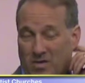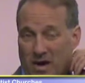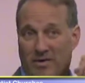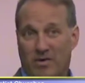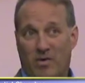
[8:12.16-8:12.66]

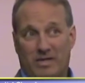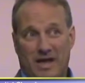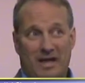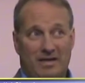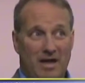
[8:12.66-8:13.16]
I don't know
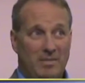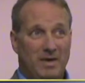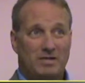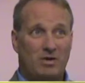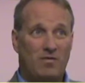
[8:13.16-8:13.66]
exactly how
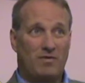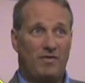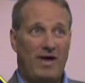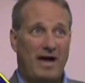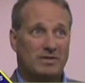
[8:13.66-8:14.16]
many, it's over
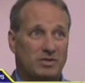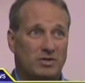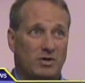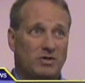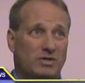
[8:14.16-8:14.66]
1,000
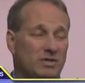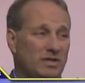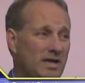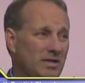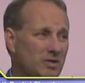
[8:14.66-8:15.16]
churches
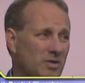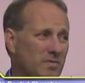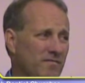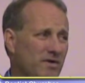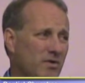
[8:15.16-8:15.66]
that
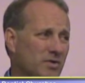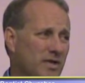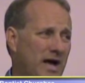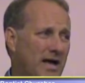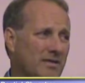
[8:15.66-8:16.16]
distribute voters'
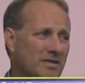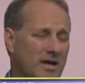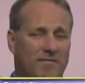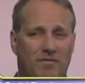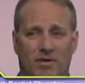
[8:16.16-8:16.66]
guides
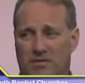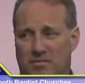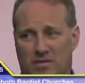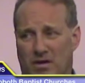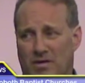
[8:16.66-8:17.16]
every
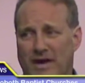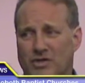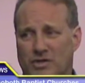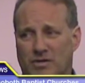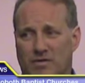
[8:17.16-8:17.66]

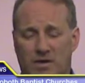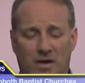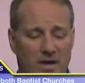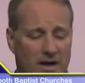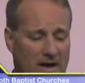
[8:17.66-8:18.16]
election.
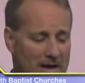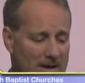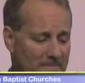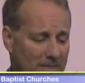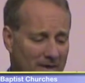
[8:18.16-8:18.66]

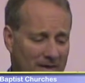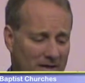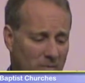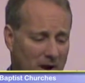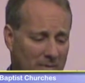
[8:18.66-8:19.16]
And
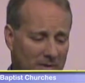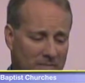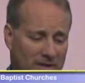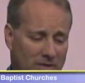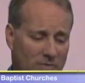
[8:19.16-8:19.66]
that's probably
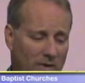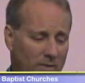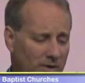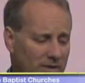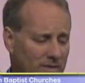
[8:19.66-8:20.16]
the biggest way.
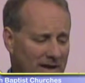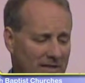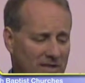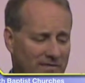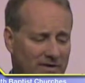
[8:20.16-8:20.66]
We reached
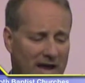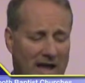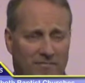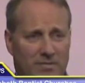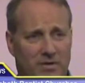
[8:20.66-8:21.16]
about
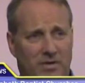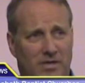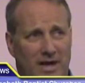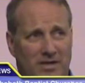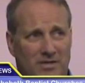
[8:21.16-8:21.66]
7.5 million
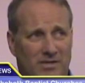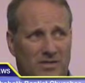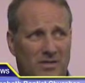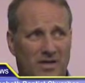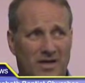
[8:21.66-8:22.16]

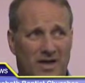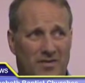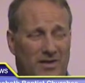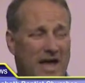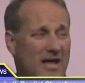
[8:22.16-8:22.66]
Texans
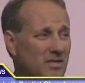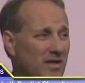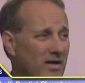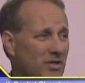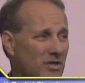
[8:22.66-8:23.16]
in the last
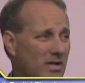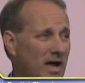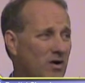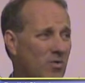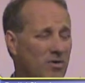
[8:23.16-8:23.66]
election
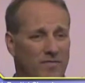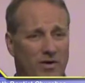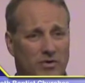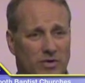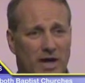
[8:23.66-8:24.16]
cycle with
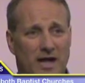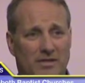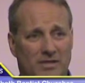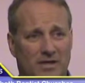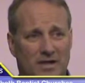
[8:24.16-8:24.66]
voters'
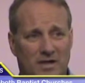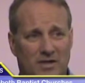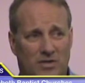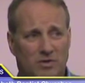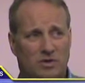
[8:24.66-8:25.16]
guides.
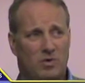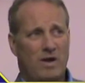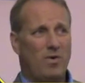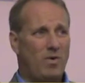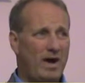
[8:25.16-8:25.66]
So it's a
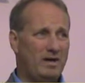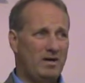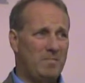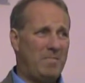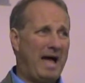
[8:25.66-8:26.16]
great way
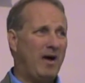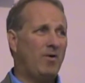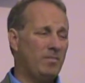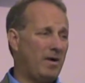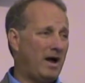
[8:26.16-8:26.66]
to
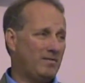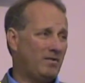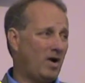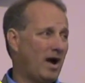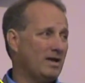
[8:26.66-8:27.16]
empower the body of
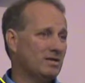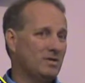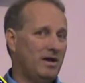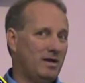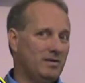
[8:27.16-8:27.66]
Christ
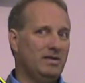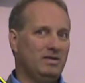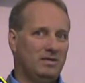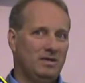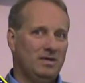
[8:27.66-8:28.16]
so they at
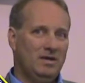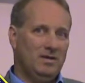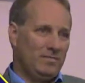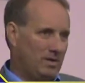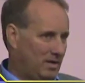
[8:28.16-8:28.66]
least
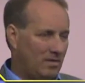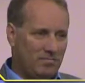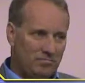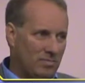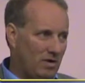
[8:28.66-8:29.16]
can,
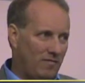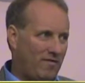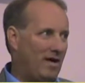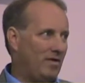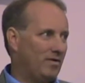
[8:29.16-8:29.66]
you know,
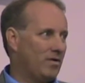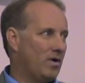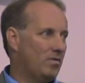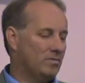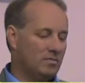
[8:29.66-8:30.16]
follow their
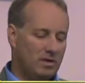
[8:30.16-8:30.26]
own